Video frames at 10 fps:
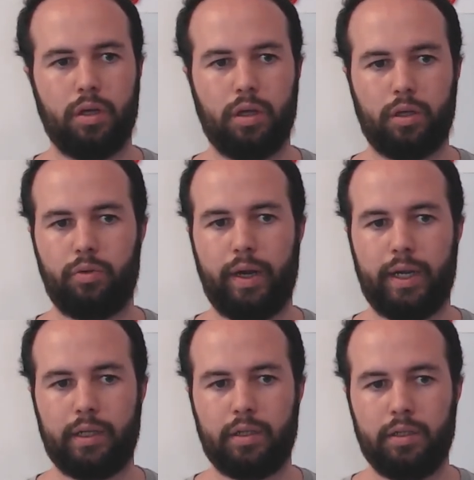
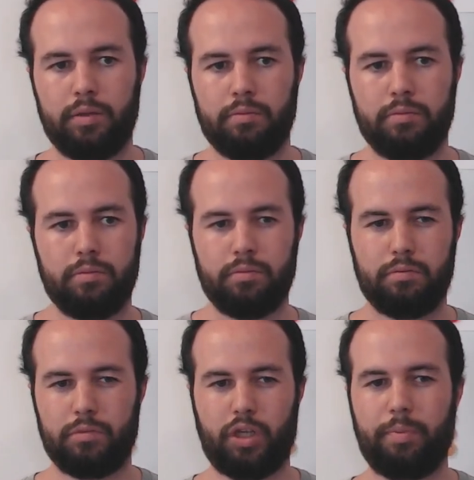create
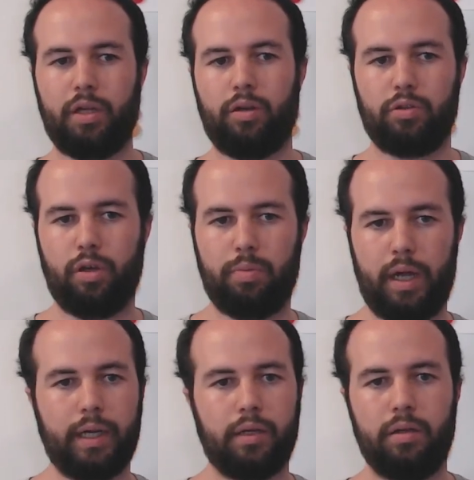something on top
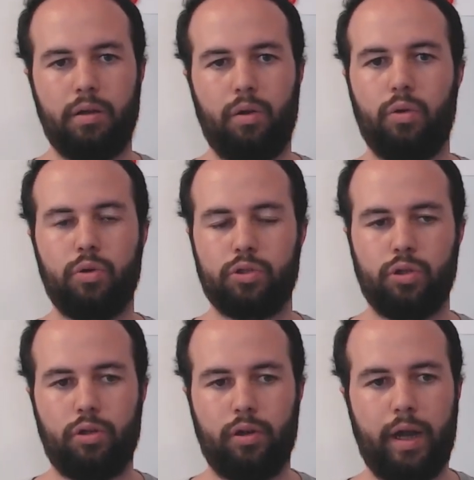like LUKS
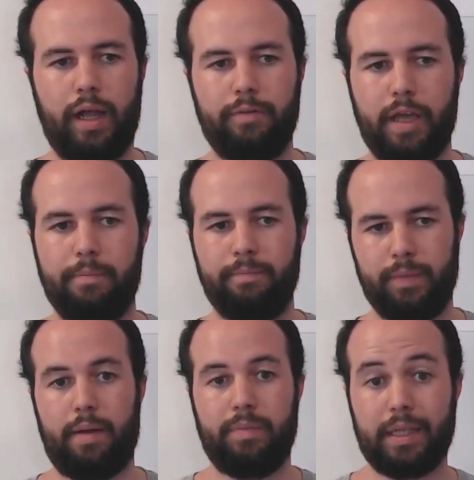or LVM.
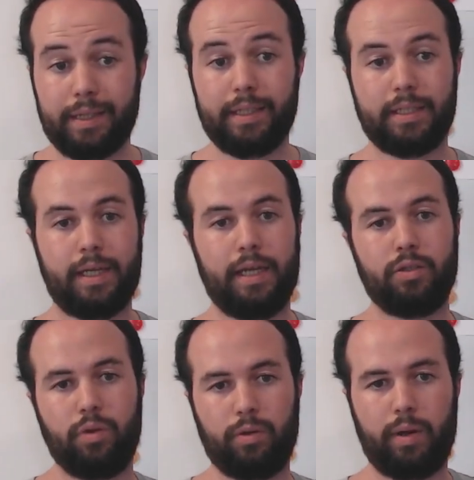In this case,
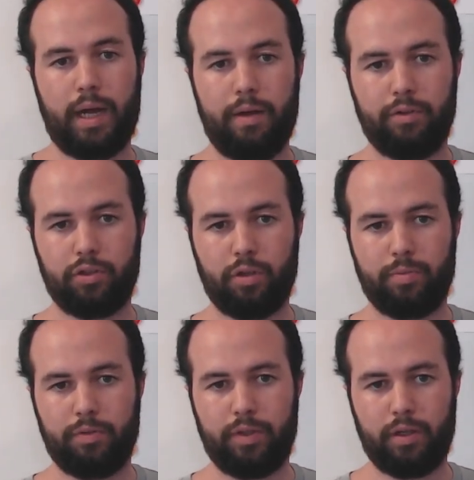what we have on top
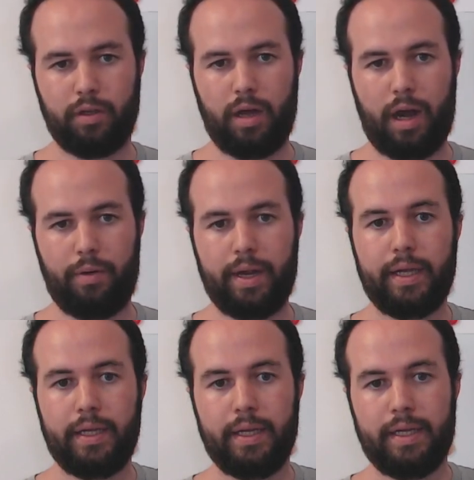of the
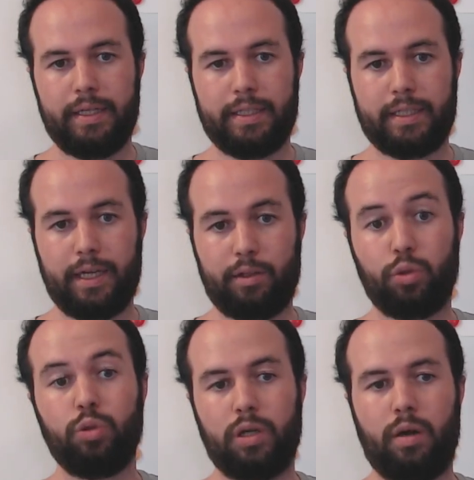array is a
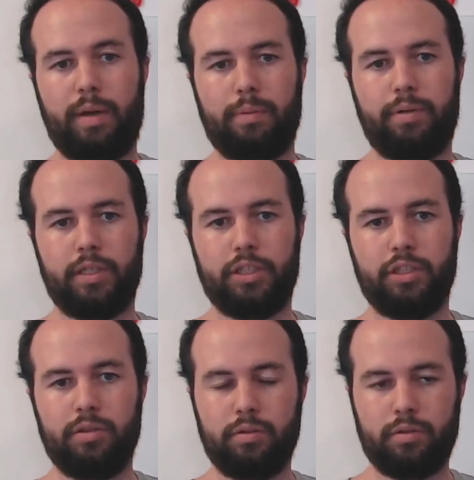2 terabyte
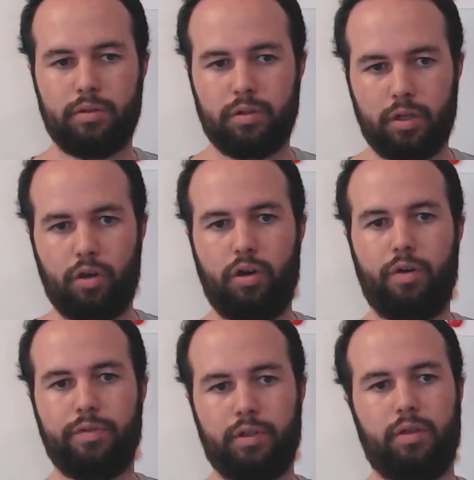partition
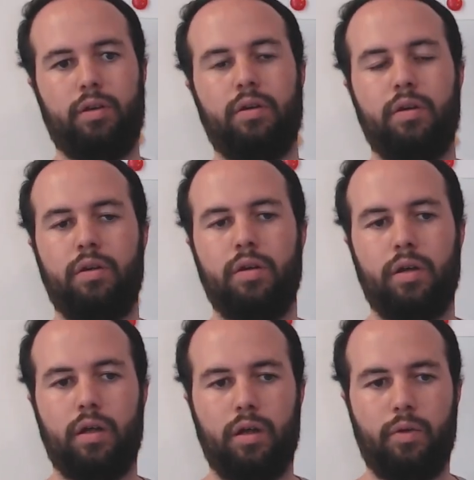of the
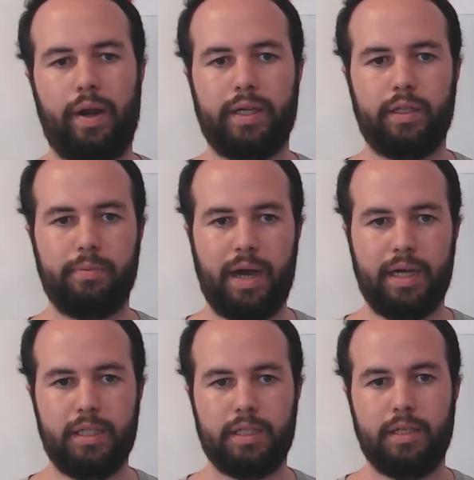RAID
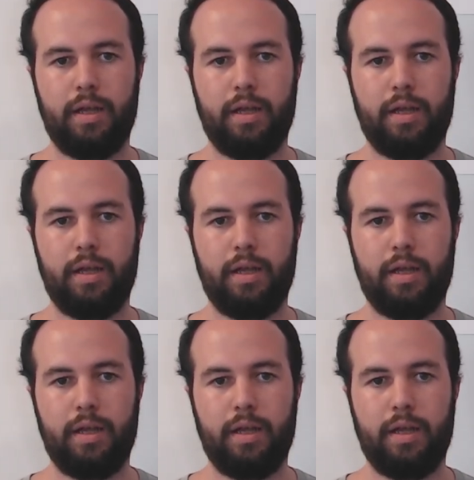device,